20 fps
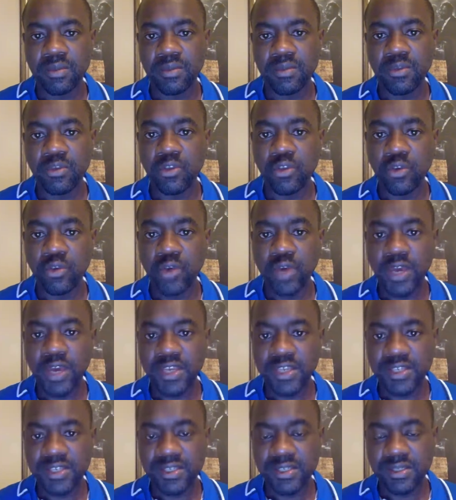You,
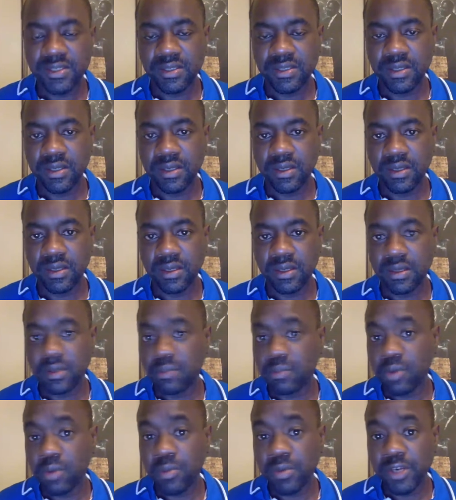as a
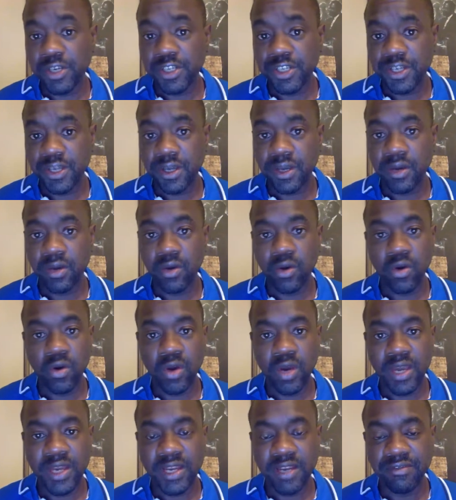publisher
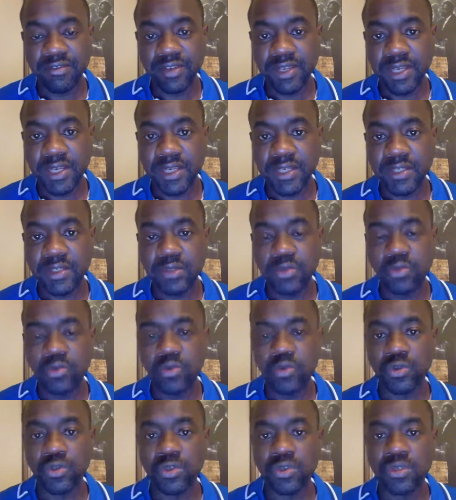or an affiliate,
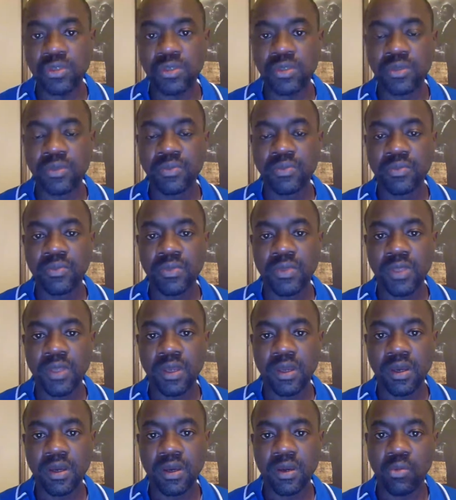would
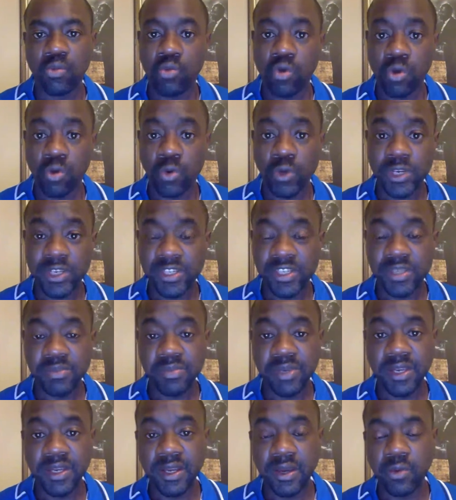work with the
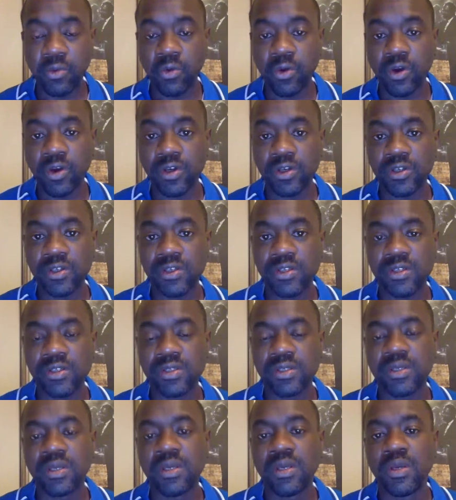CPA networks
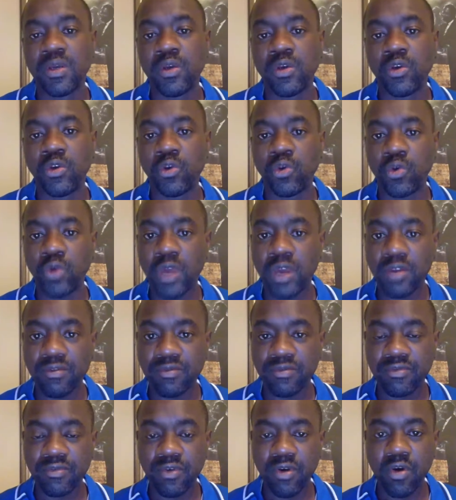who
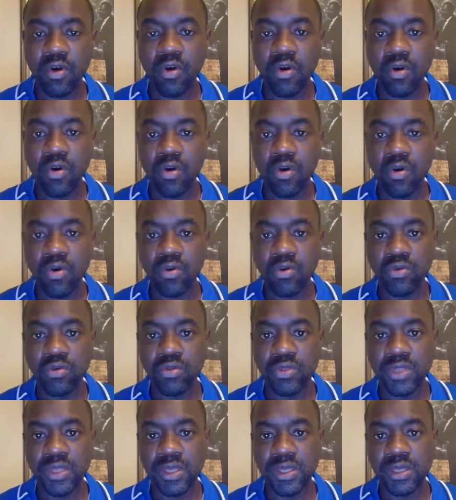have all
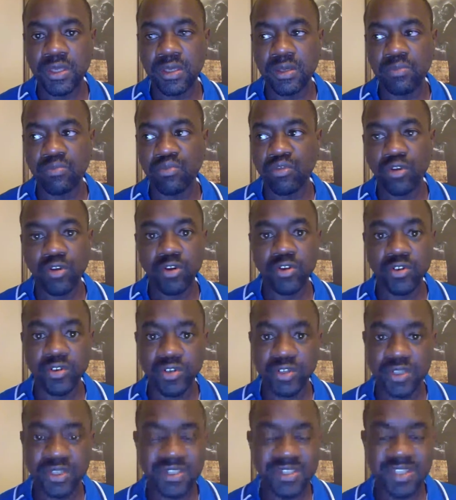the
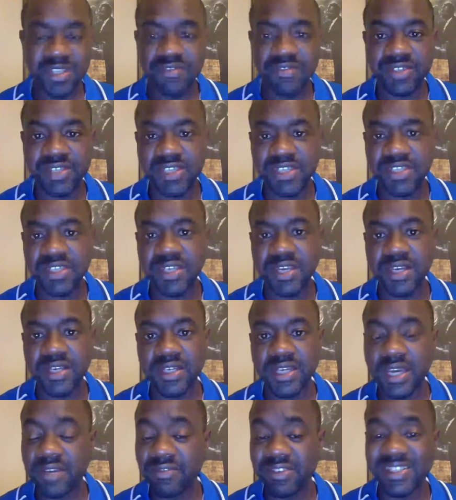products and services that
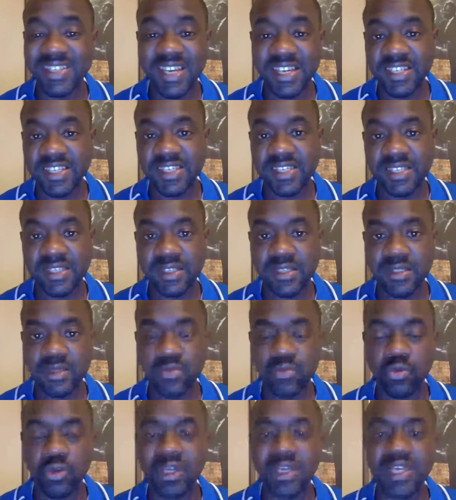advertisers
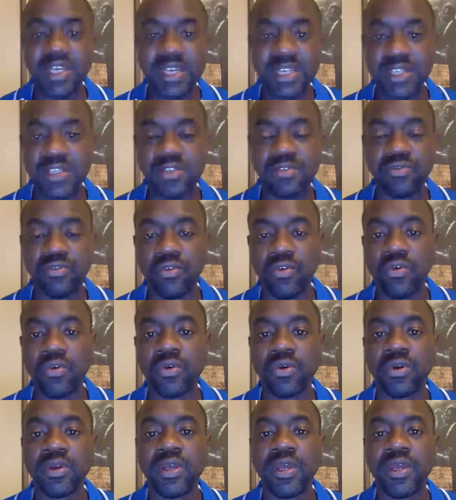want leads for.